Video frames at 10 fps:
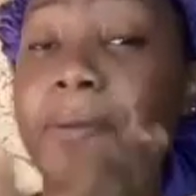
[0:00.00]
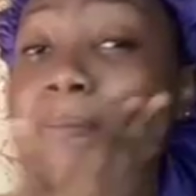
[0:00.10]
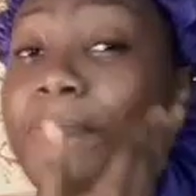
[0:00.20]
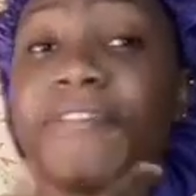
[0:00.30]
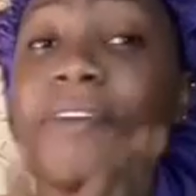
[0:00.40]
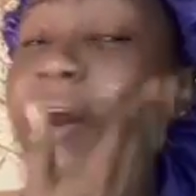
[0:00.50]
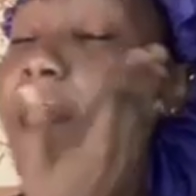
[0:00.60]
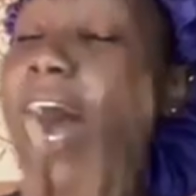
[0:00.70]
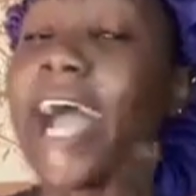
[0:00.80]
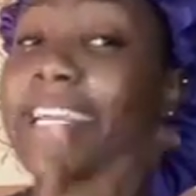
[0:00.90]
before
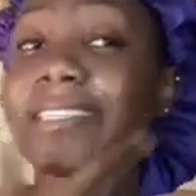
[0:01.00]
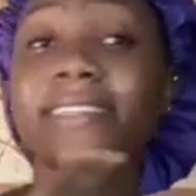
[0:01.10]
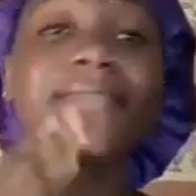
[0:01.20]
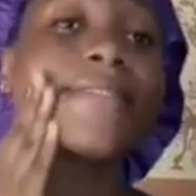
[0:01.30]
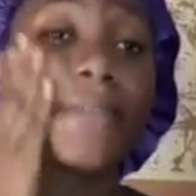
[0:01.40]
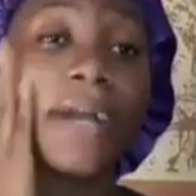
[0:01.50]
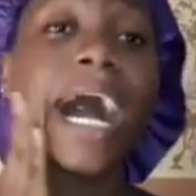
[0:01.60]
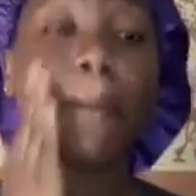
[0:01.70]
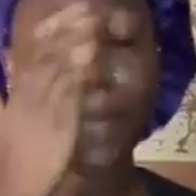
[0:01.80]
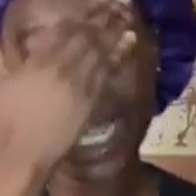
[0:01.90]
I
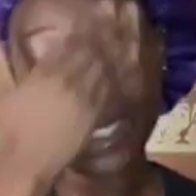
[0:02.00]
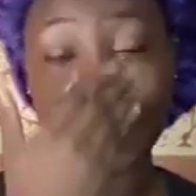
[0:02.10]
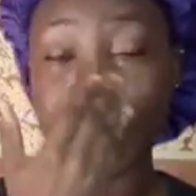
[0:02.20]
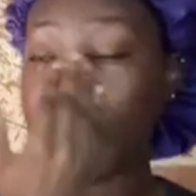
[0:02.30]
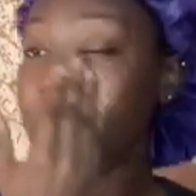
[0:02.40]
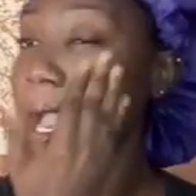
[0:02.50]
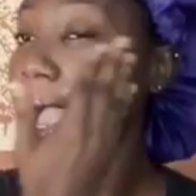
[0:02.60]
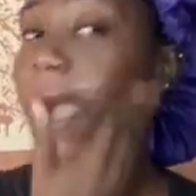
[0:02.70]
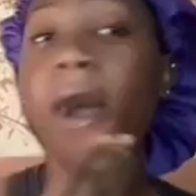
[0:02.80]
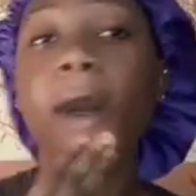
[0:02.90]
apply the
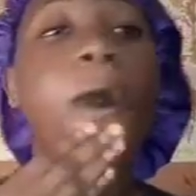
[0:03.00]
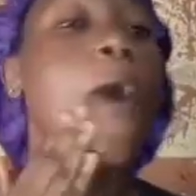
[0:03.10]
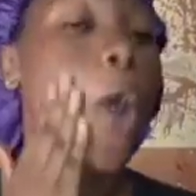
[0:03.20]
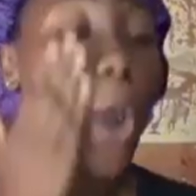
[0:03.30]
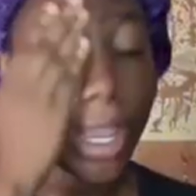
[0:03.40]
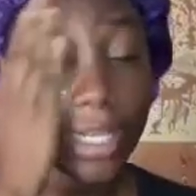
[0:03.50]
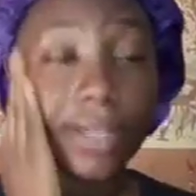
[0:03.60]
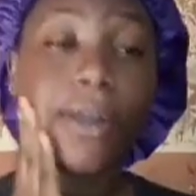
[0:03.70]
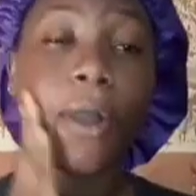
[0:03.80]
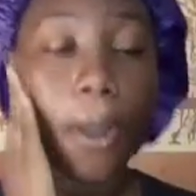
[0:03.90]
oil
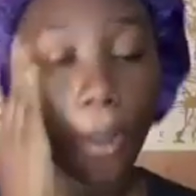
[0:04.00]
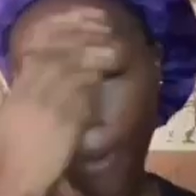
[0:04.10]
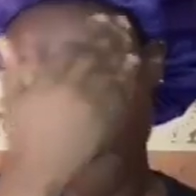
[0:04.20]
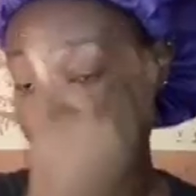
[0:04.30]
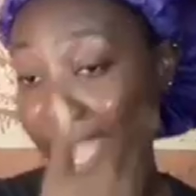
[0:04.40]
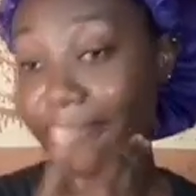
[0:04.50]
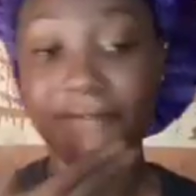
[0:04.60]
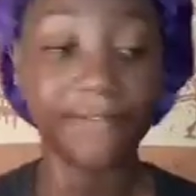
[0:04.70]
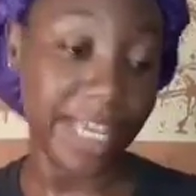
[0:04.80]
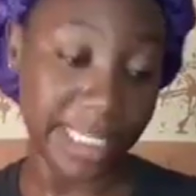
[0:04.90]
on my
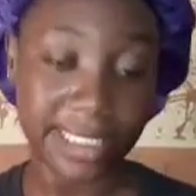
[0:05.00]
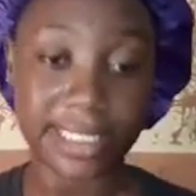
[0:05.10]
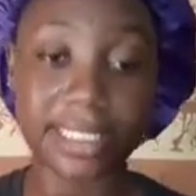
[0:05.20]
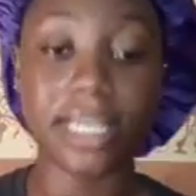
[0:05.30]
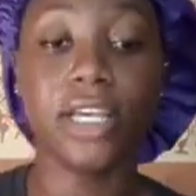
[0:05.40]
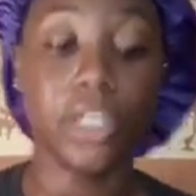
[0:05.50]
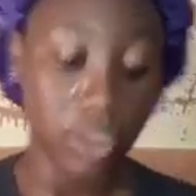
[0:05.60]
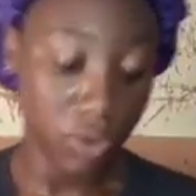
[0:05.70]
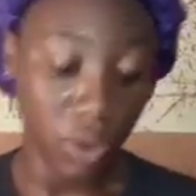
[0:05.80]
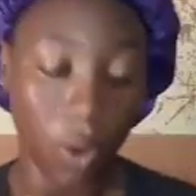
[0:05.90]
face.
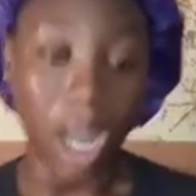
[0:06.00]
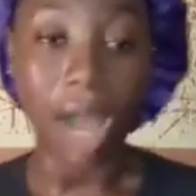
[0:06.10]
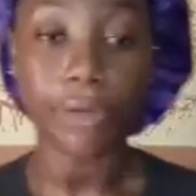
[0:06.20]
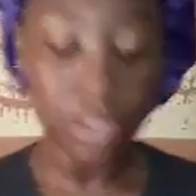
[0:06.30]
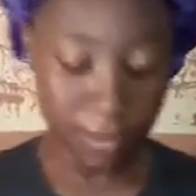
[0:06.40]
So I'll use